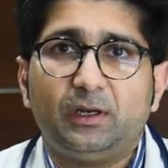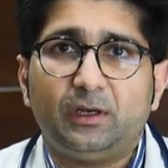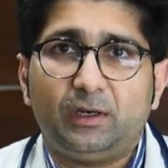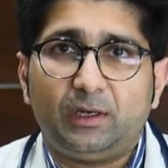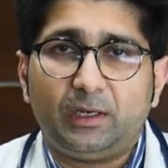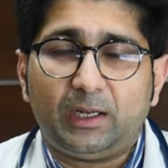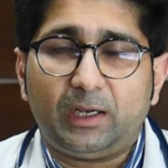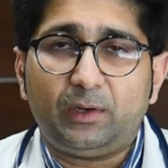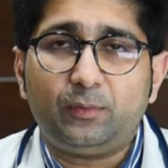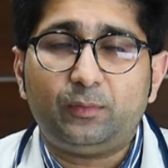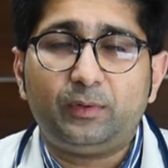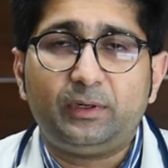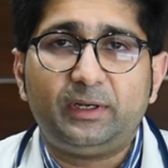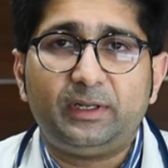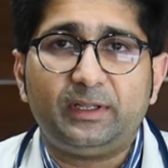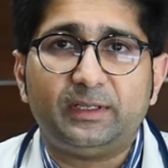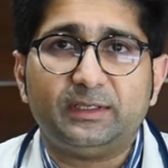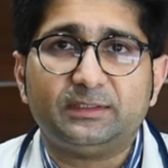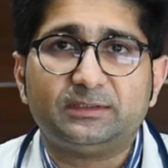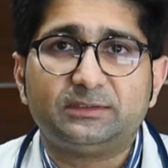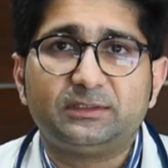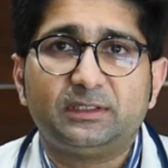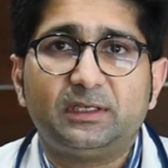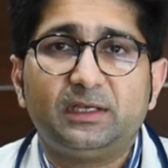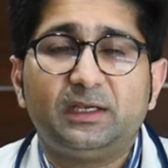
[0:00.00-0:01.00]

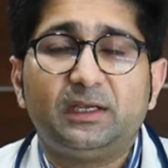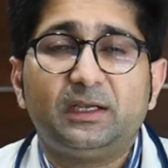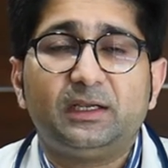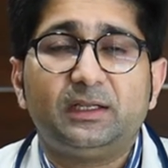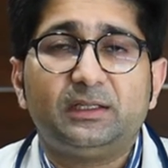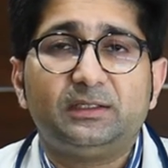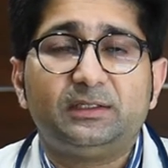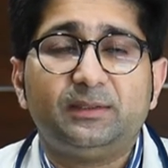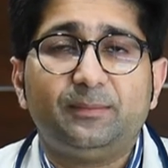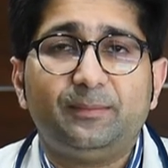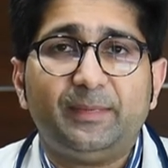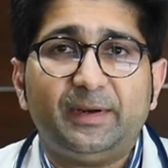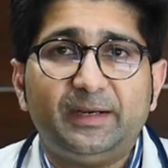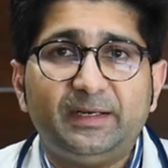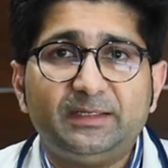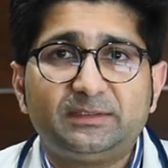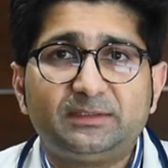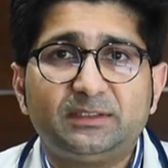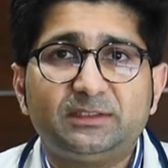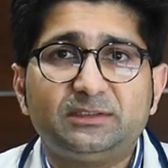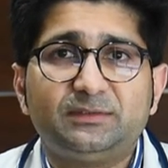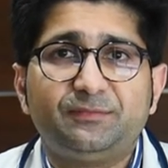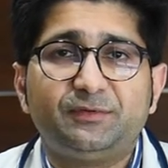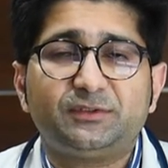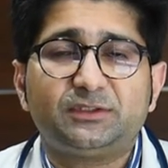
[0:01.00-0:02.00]
Nowadays, the
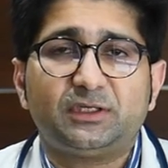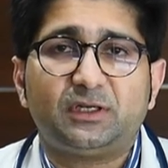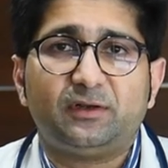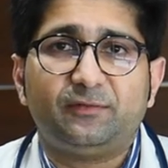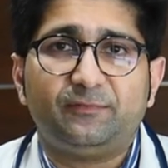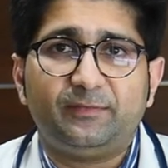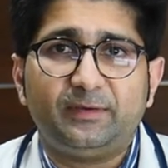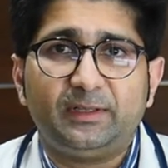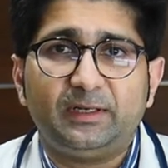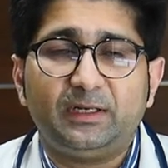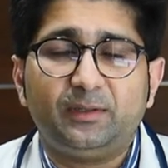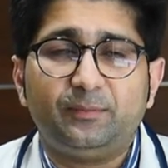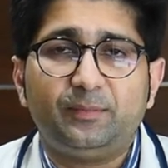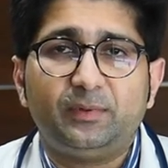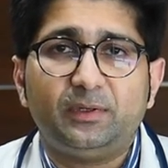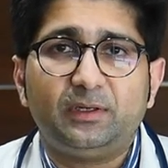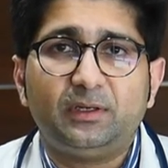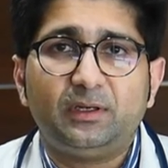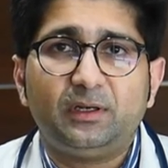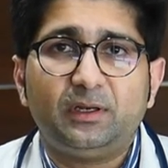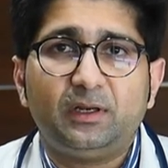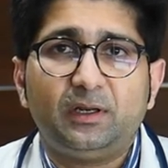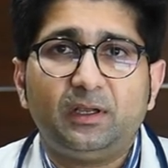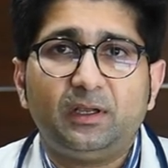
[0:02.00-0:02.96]
medicines which are available